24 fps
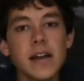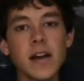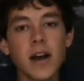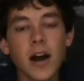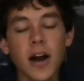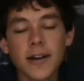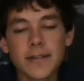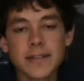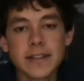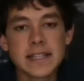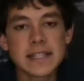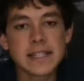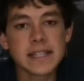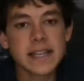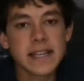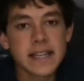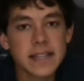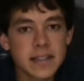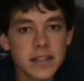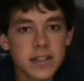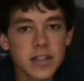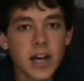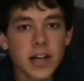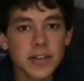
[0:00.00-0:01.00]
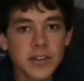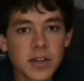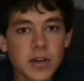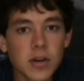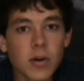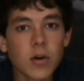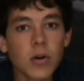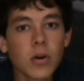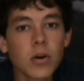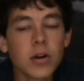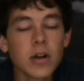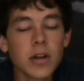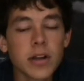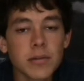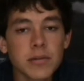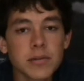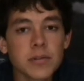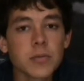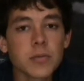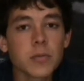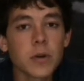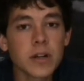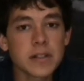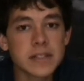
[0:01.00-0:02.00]
Obviously, he got the goal. It was
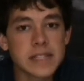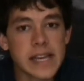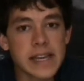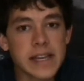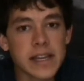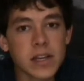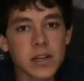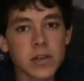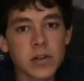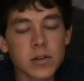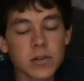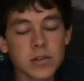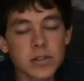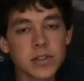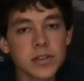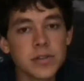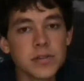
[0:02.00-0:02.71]
a well-taken goal, too.